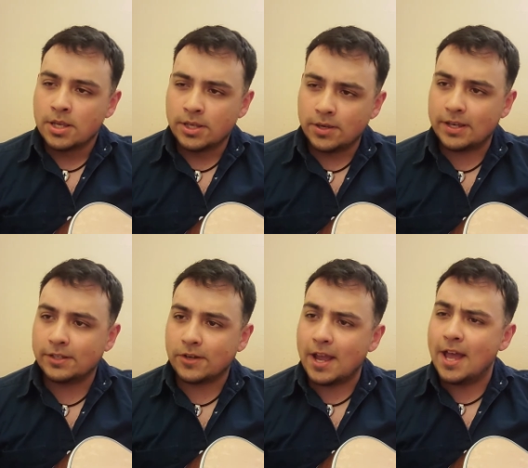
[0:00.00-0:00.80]
You
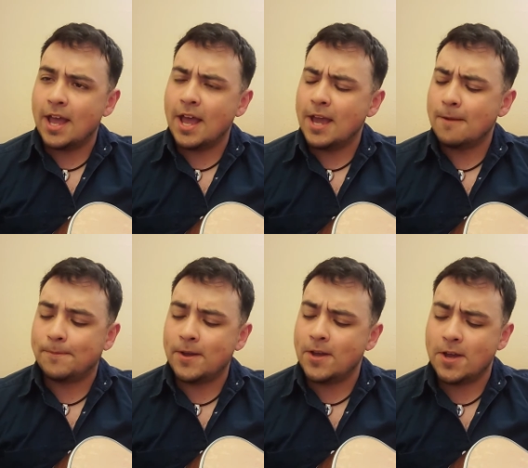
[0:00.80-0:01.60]
can try to
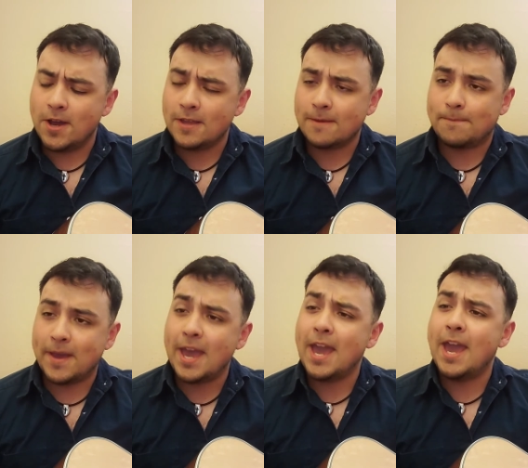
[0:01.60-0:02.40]
put the
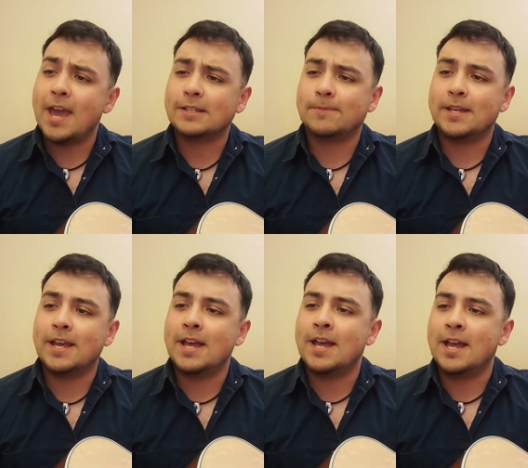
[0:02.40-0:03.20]
past
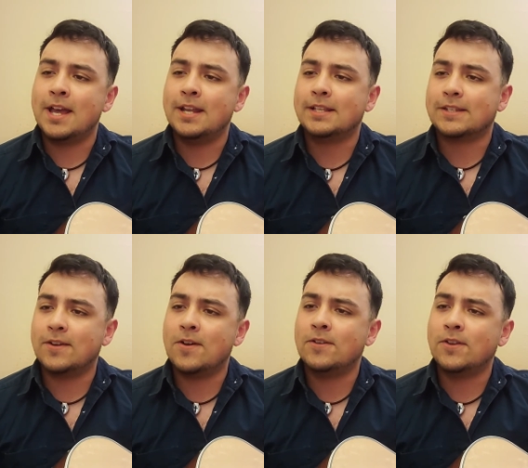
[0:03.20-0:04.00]
behind It's
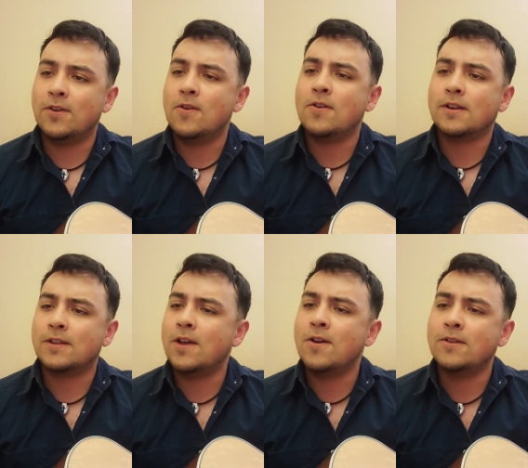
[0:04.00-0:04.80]
on your
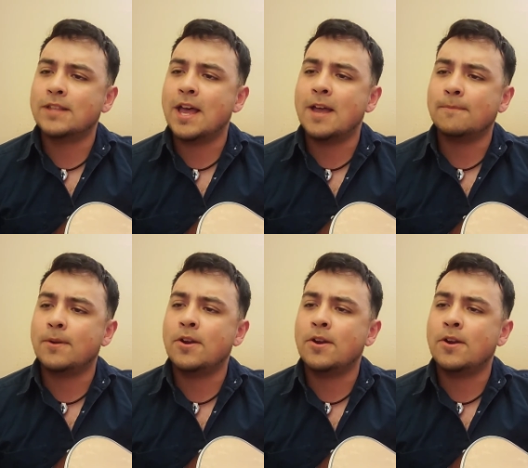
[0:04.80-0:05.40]
clothes like